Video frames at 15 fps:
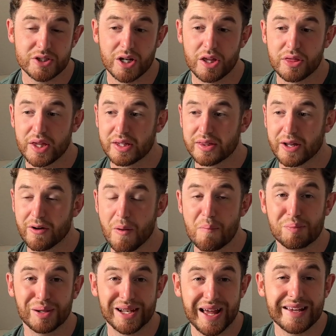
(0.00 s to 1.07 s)
I think they're a
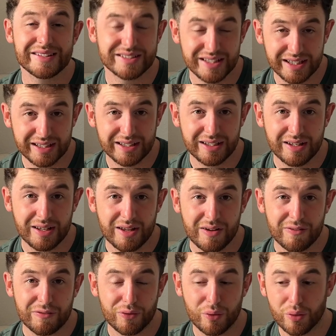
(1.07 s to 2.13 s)
blessing
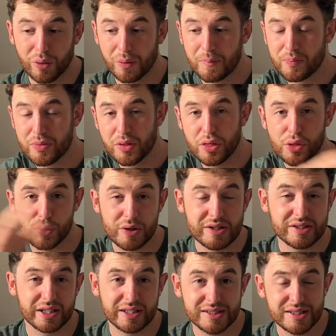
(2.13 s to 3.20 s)
for
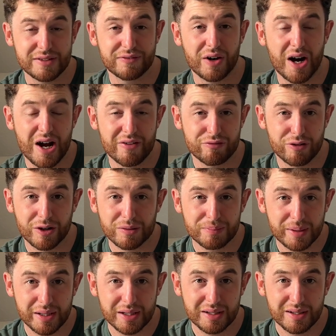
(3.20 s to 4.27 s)
365 rugby,